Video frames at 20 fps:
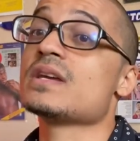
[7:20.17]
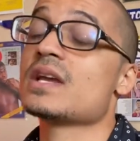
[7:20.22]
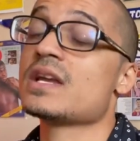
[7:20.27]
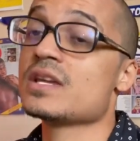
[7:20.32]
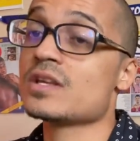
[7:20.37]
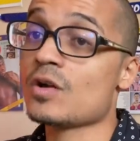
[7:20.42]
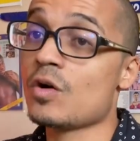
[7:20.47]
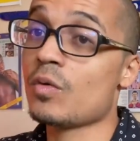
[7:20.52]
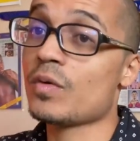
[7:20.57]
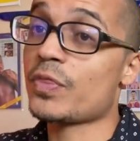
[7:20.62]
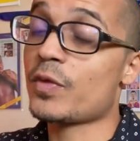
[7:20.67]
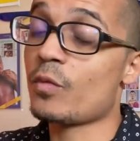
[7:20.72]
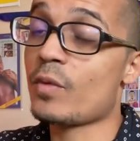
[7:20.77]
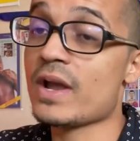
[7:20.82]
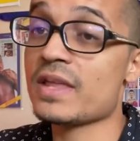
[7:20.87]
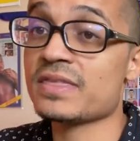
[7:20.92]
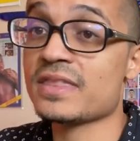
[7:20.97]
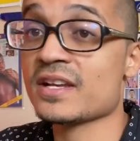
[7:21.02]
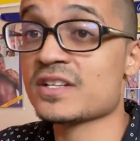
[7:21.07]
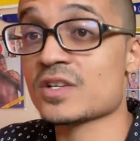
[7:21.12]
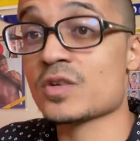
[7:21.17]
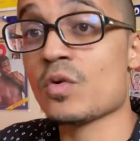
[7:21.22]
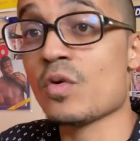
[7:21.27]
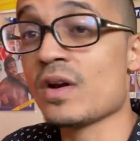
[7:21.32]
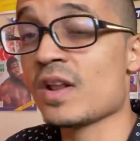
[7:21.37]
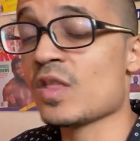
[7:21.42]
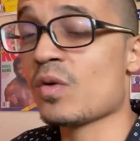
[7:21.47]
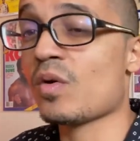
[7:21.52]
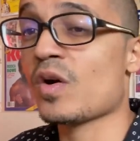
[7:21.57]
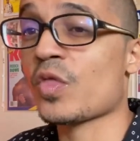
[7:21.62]
And you know, with the way things are going
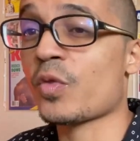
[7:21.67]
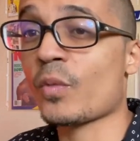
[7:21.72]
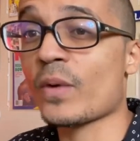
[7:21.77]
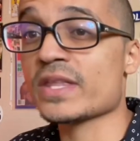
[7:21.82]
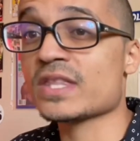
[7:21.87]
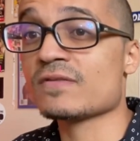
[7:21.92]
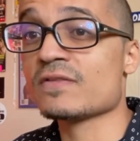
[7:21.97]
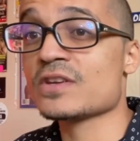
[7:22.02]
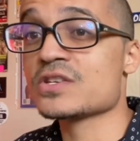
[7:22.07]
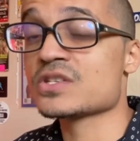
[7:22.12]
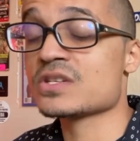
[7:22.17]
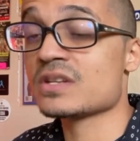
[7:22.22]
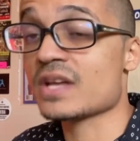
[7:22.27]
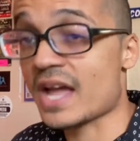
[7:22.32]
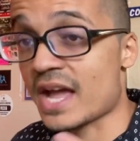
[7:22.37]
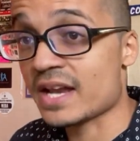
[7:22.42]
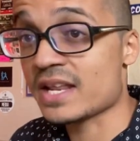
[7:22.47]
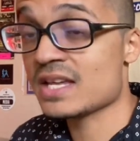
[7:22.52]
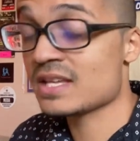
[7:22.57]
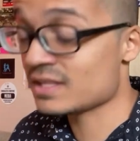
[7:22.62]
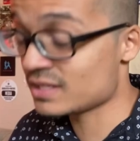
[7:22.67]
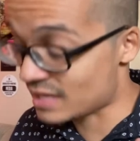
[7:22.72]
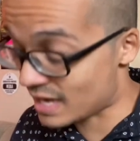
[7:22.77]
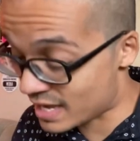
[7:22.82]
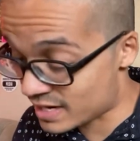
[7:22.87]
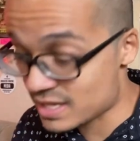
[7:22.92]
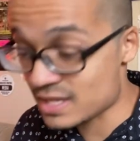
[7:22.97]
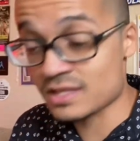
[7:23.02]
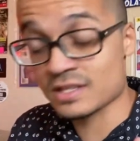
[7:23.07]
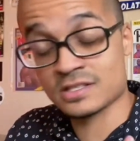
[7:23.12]
in the welterweight division, Eddie,
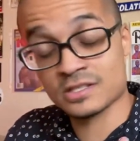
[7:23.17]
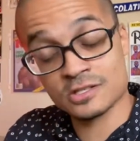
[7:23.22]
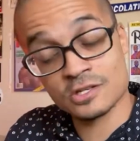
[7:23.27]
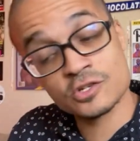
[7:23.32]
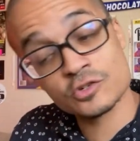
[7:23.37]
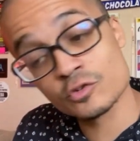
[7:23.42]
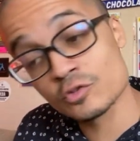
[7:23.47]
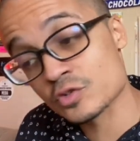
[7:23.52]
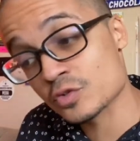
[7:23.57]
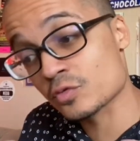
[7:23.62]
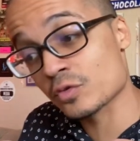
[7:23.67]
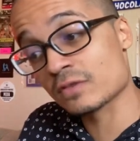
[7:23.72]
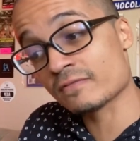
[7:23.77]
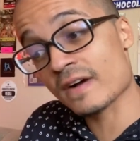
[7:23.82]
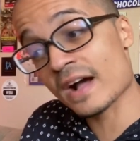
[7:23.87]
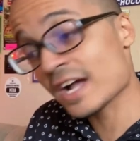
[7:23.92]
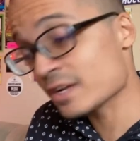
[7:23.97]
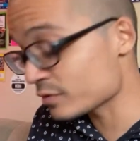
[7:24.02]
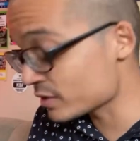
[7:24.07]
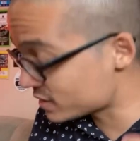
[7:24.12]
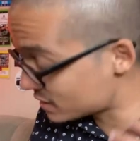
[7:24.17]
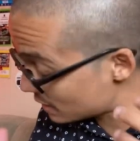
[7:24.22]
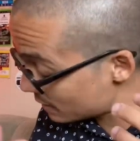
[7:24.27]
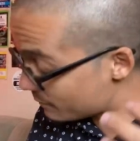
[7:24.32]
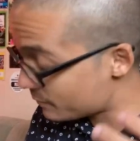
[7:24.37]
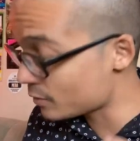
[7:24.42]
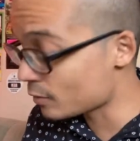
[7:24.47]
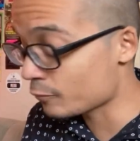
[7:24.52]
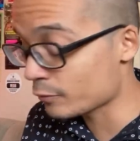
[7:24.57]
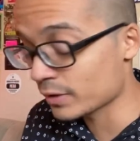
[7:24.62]
this is a true school advisory
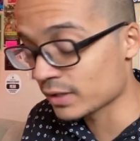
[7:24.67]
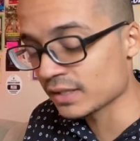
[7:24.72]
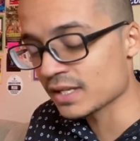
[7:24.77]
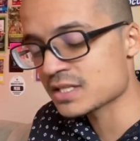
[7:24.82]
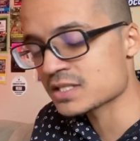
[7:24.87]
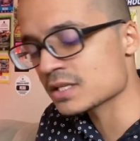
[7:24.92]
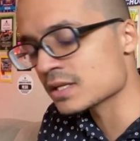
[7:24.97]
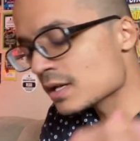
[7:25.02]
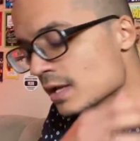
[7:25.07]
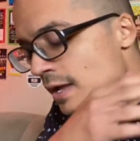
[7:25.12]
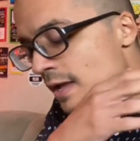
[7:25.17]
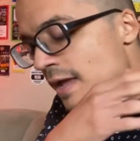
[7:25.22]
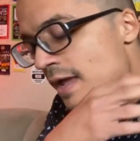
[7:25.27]
tip. Feel free to listen.